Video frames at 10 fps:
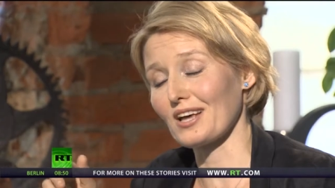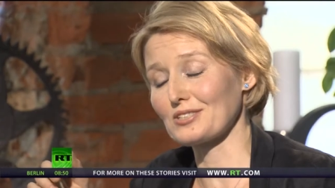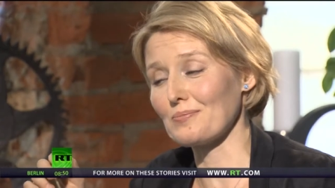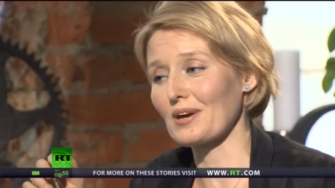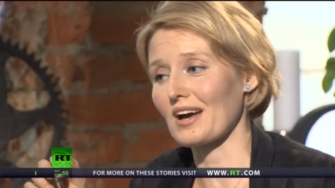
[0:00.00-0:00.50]

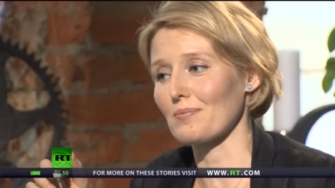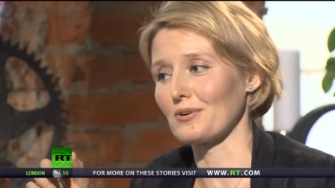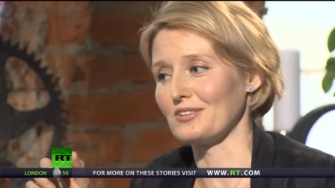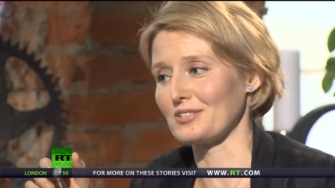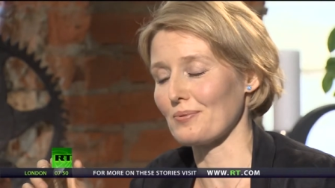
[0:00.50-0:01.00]
like to pick up
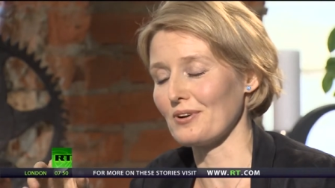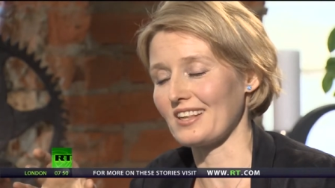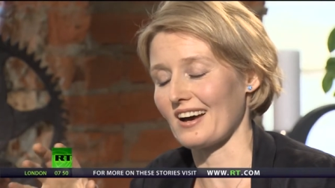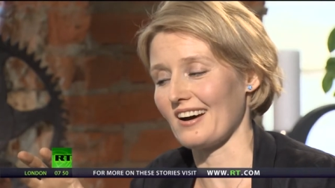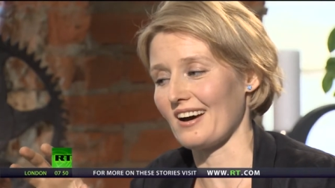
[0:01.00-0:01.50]
on this
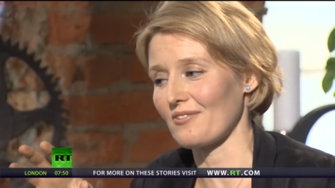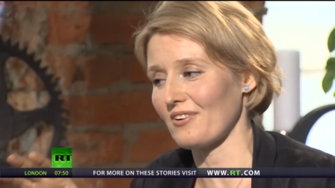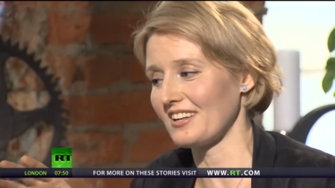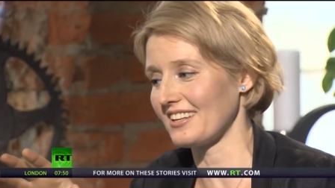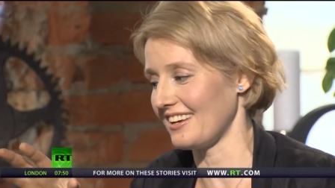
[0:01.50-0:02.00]
point. I
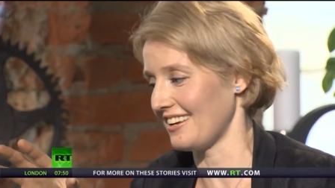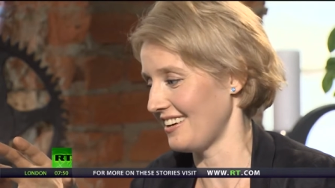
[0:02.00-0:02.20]
find